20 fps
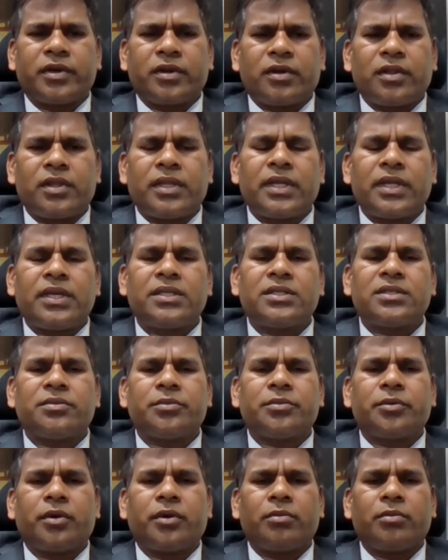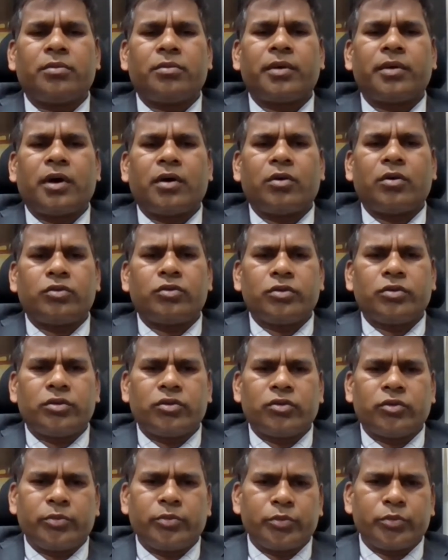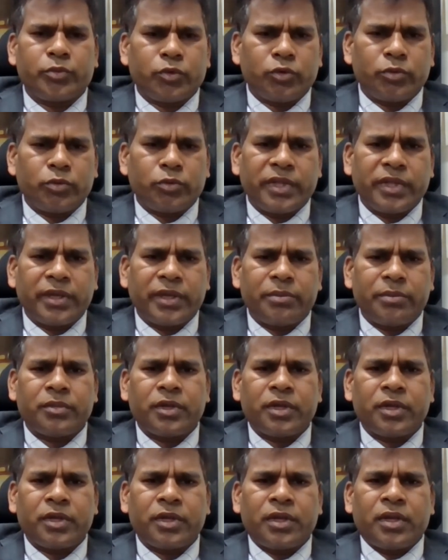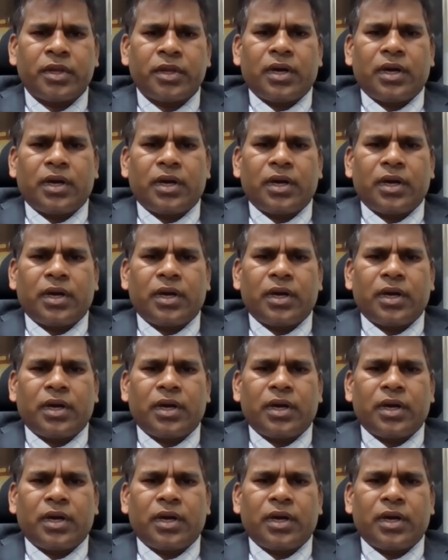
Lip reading: If at all there is a problem, how do you improve them?